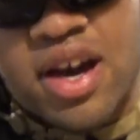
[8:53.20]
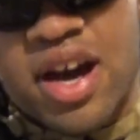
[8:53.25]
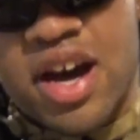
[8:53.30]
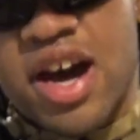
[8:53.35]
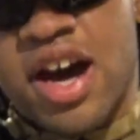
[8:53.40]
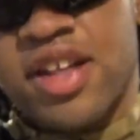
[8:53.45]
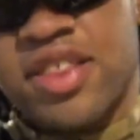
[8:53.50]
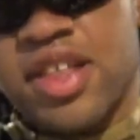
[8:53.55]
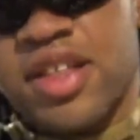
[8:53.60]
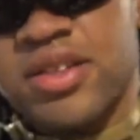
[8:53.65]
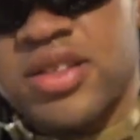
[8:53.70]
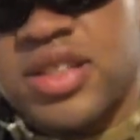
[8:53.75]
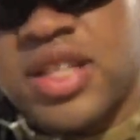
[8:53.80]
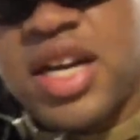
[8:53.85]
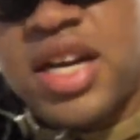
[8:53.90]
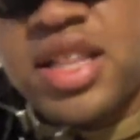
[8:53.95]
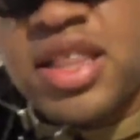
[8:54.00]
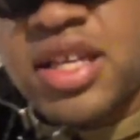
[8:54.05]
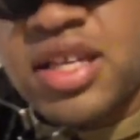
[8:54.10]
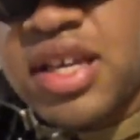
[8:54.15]
On the other
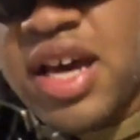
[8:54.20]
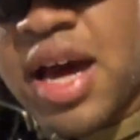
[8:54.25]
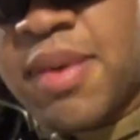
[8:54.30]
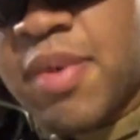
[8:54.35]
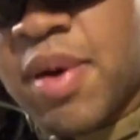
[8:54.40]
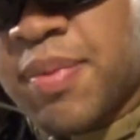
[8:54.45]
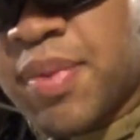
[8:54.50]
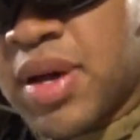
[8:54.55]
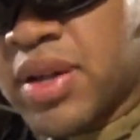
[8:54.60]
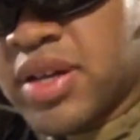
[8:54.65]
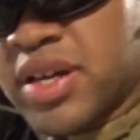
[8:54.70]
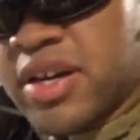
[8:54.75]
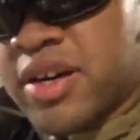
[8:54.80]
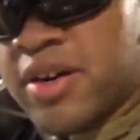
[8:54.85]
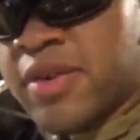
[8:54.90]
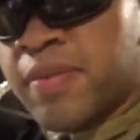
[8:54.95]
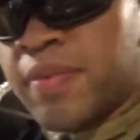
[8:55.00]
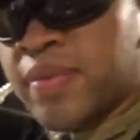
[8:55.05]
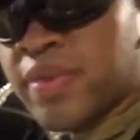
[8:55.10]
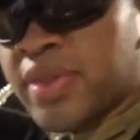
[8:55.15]
side of the combat belt
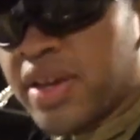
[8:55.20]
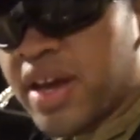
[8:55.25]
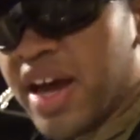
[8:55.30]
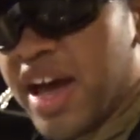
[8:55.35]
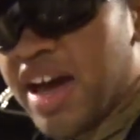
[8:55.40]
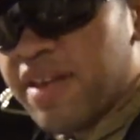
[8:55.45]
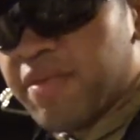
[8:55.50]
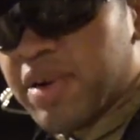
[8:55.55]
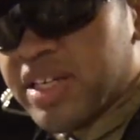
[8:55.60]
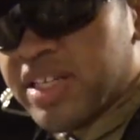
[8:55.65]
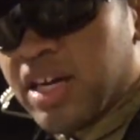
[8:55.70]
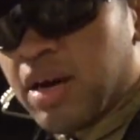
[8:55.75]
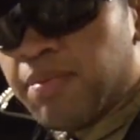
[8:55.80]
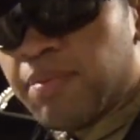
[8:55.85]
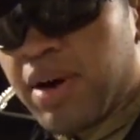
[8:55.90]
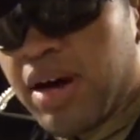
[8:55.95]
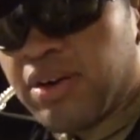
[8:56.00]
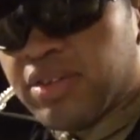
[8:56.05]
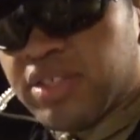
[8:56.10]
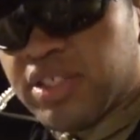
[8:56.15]
here, I have my dump
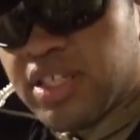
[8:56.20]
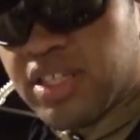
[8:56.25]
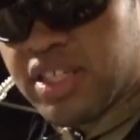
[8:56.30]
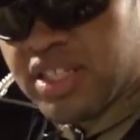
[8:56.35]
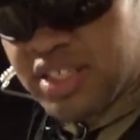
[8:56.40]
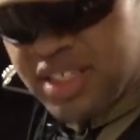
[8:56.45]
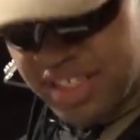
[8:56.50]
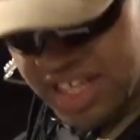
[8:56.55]
pouch, and this